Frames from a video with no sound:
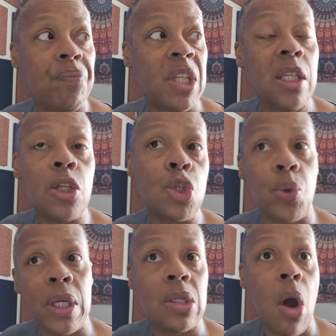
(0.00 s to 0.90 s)

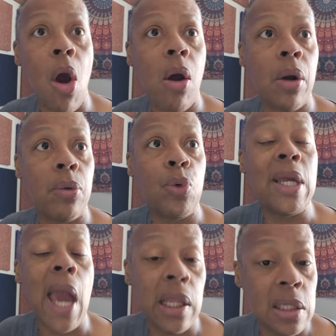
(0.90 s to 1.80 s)
illustrates our
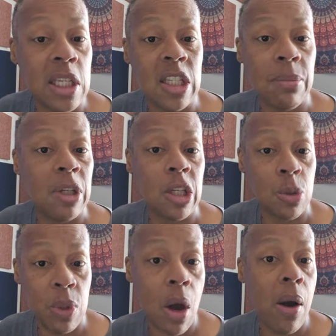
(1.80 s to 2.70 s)
realities, because
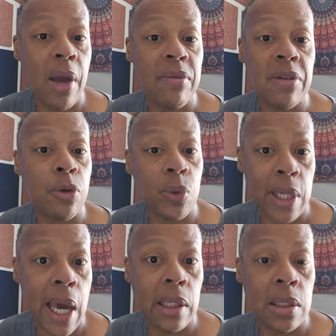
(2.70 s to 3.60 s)
we all have different
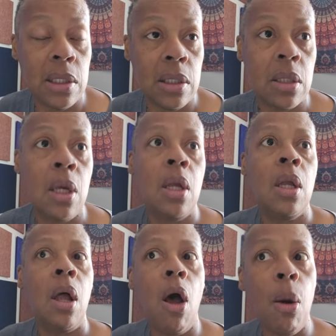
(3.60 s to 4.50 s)
realities.
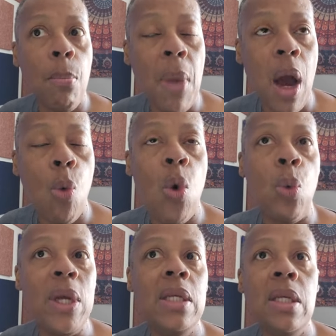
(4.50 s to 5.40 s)
What
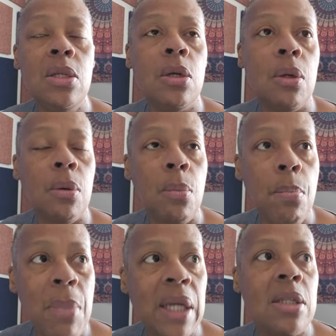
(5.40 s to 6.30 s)
we need to
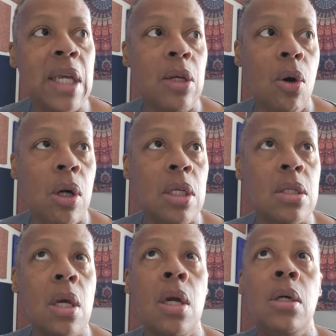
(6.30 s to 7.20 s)
meditate on
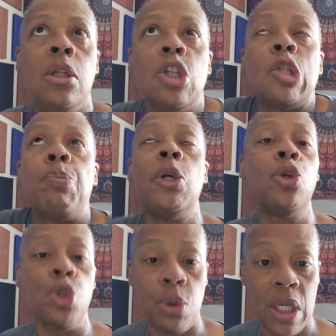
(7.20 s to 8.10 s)
is the
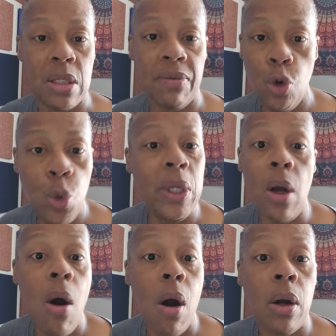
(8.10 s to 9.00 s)
spiritualness of who we
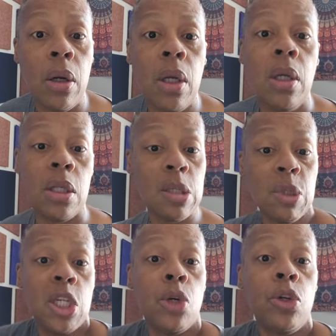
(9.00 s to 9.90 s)
are. This
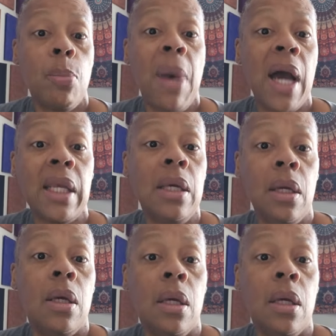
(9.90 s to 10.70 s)
material body